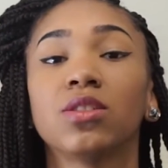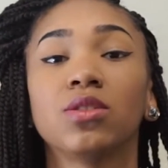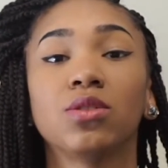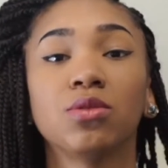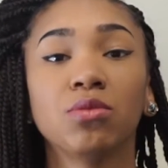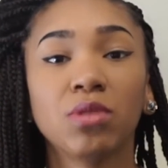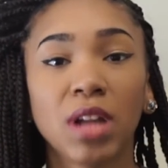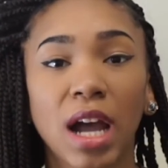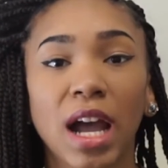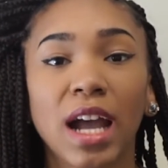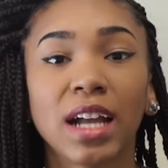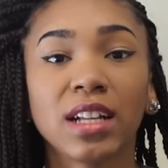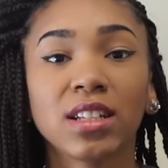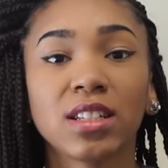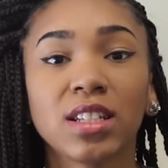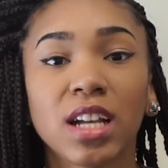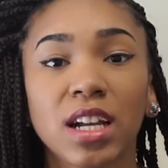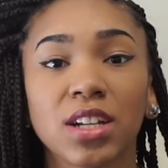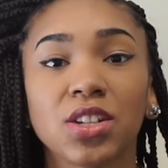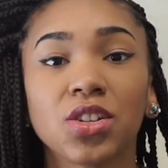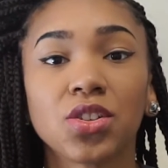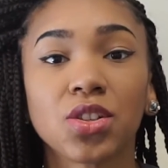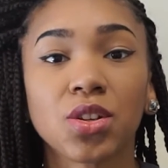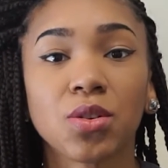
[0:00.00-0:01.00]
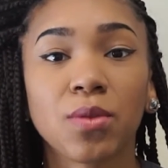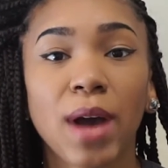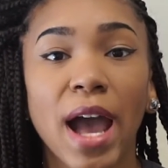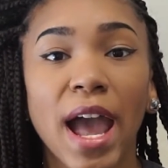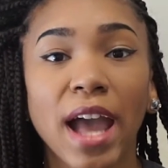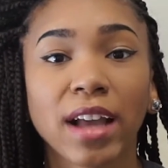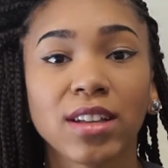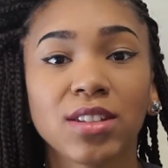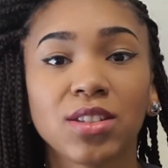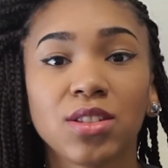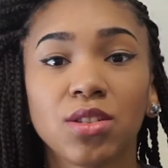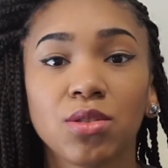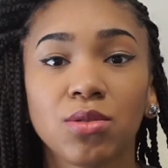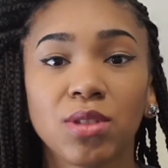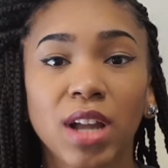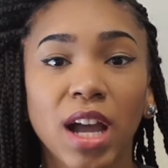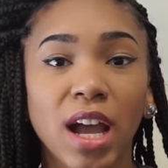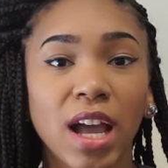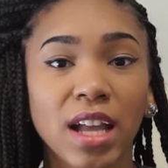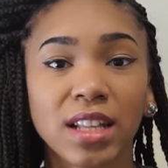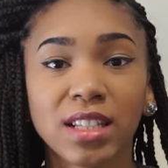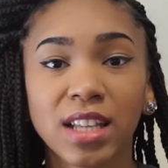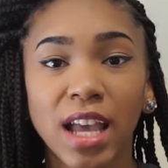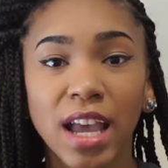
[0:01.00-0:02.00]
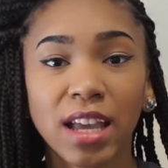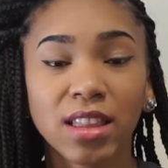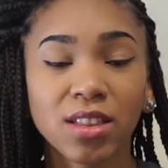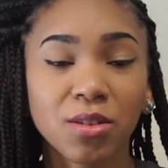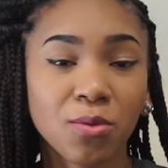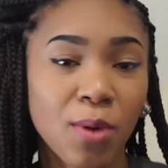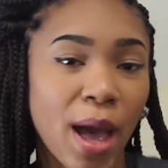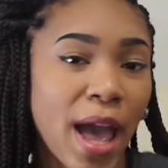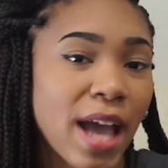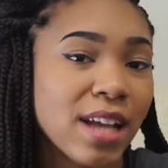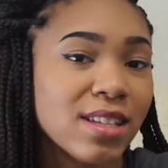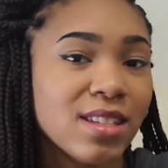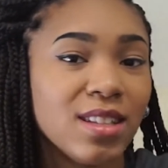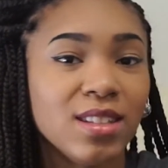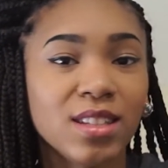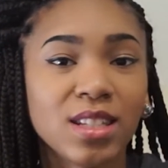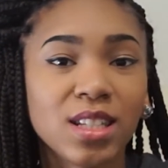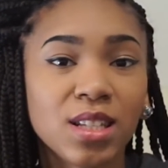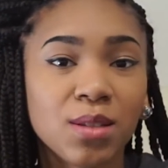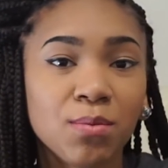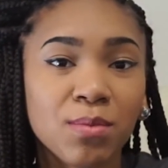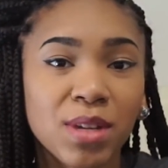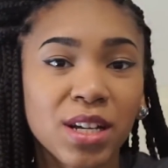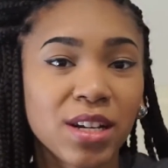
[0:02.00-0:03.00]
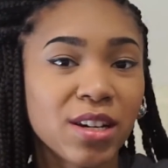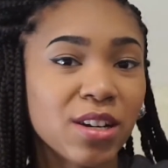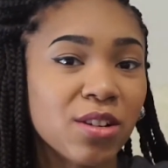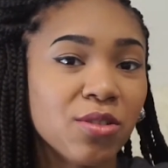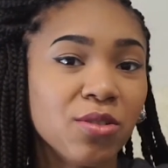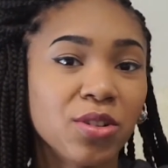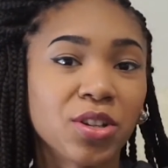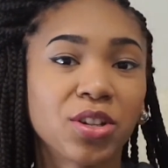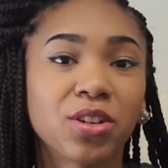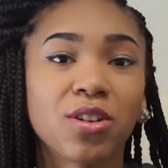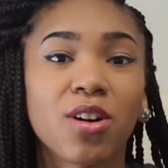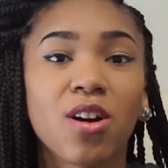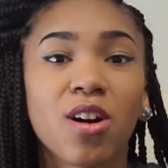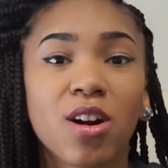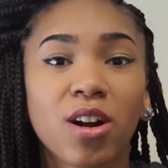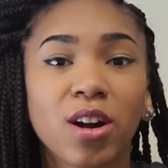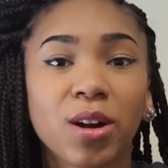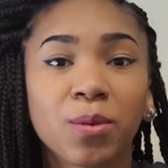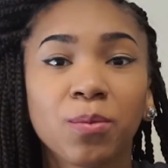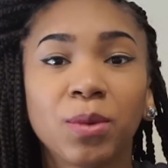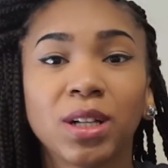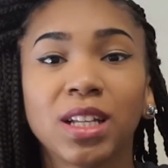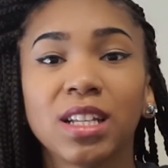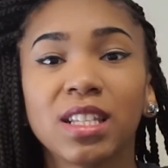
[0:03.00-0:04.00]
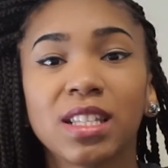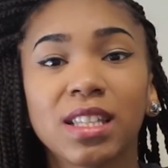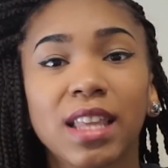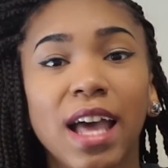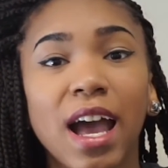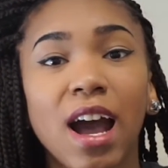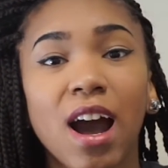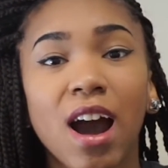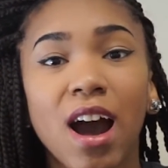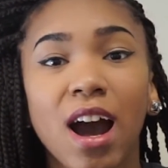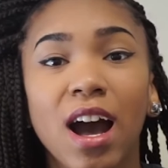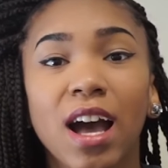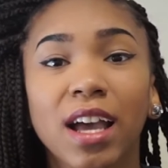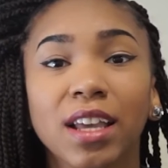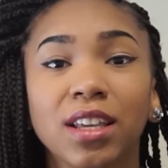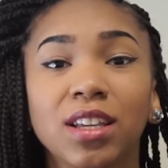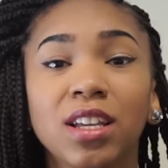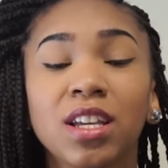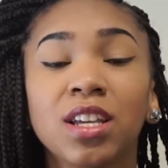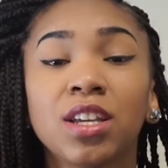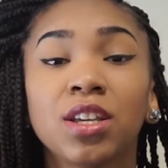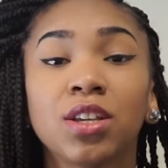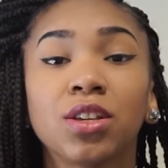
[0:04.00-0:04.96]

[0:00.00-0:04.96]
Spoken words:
Do not touch the wax. Do not take the wax and smear it on your arm when it's that hot.